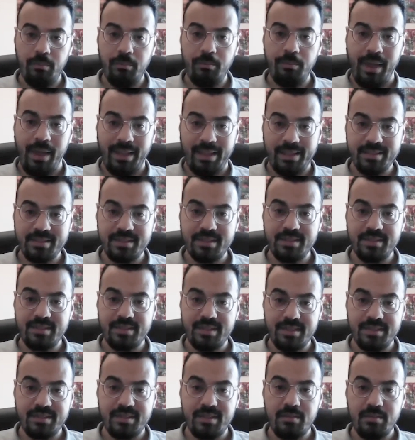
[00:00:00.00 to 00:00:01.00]
balanced
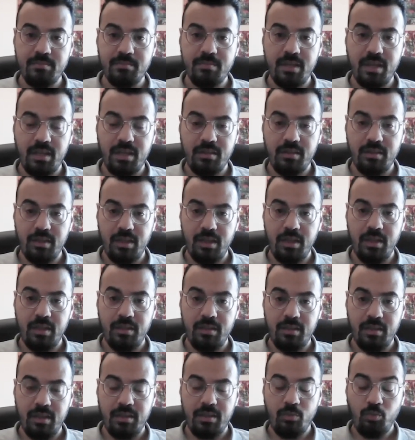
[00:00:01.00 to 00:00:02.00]
system in
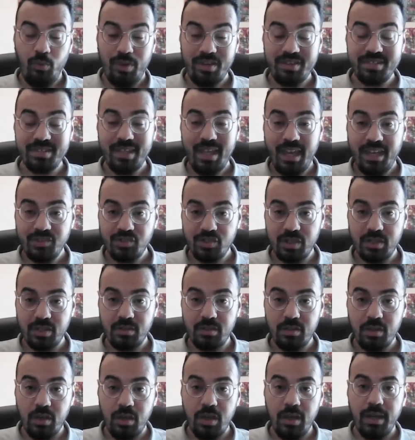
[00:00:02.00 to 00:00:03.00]
West Asia,
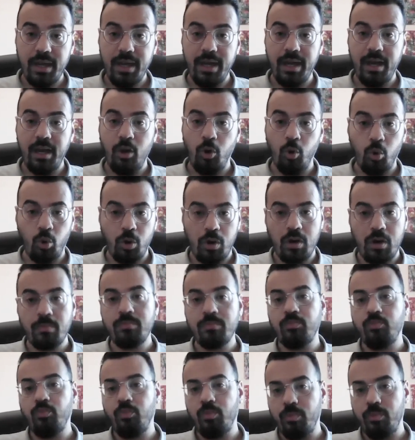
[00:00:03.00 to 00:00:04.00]
or
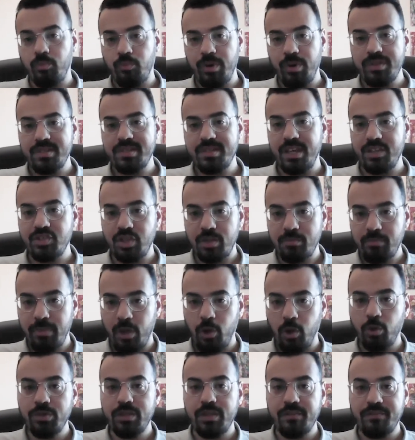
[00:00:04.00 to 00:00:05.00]
West Asia, in
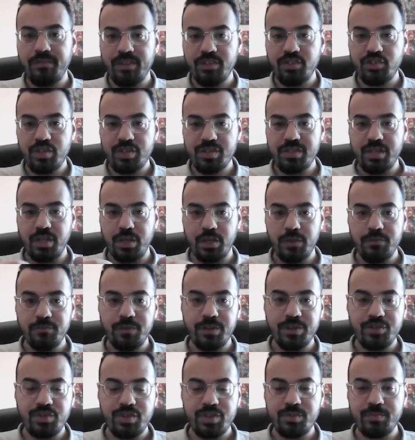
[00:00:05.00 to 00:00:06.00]
my own definition, is the
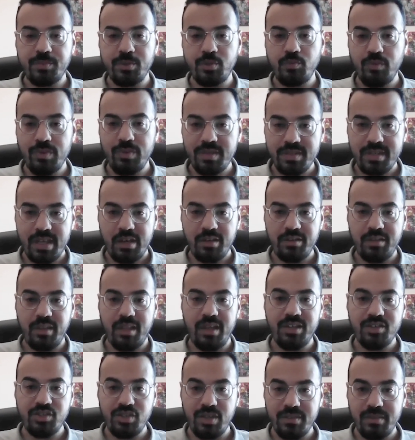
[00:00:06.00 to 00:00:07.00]
convergence between South
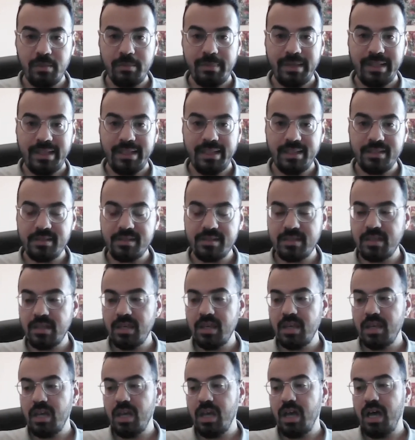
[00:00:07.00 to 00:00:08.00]
Asia and the Middle East.
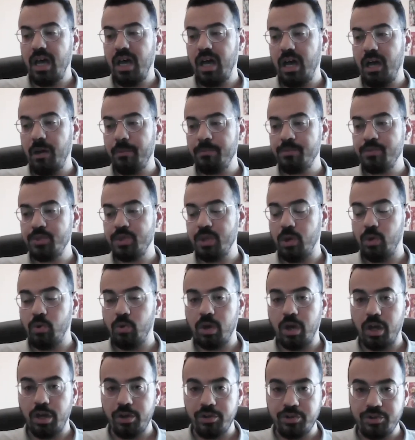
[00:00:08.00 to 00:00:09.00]

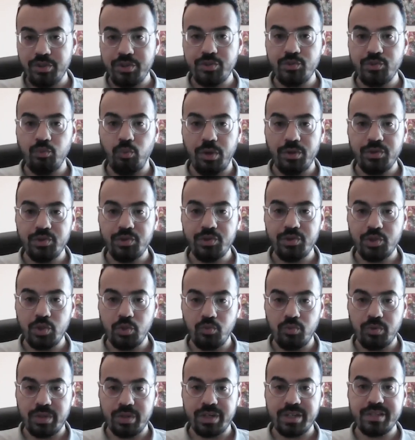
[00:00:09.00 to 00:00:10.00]
So countries want
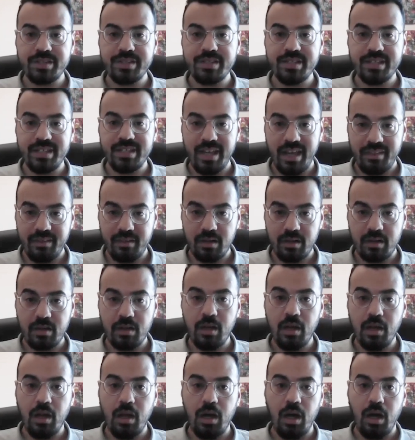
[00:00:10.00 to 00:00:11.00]
to work
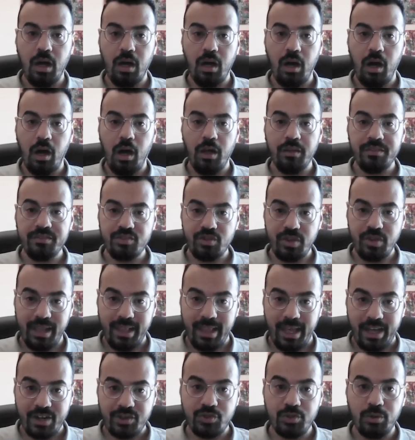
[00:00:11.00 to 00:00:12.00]
together on
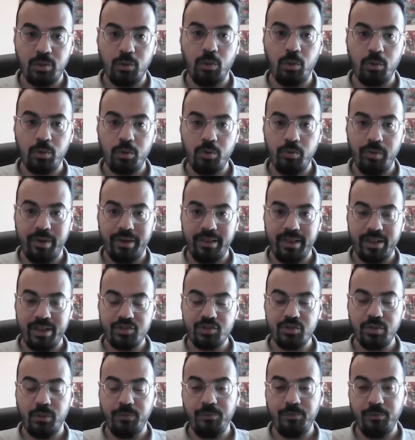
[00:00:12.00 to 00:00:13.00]
trilateral or
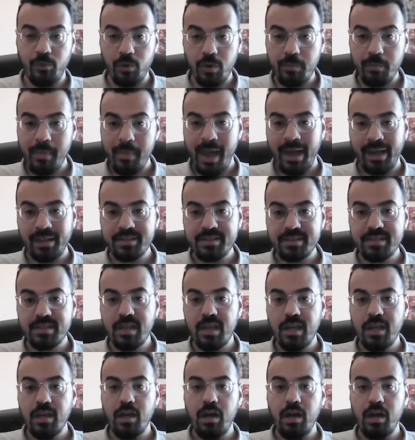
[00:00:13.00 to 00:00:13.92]
quadrilateral formats